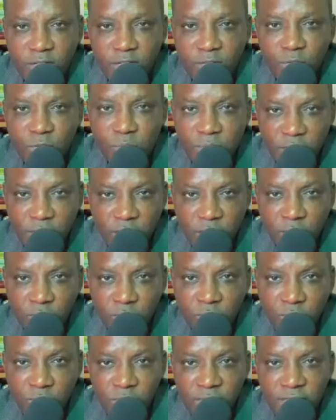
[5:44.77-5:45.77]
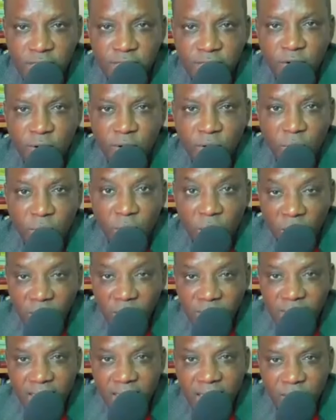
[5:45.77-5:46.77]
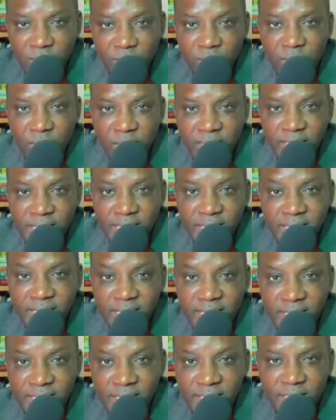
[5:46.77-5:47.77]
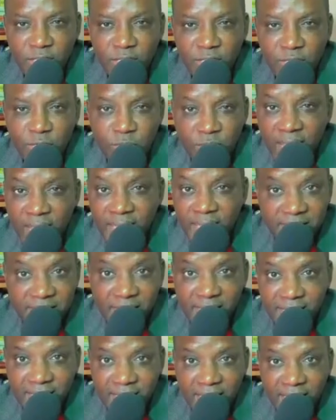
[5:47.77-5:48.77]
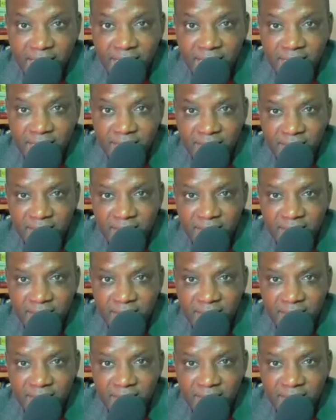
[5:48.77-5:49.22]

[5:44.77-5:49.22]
You make sure you do this for all the languages you are interested in.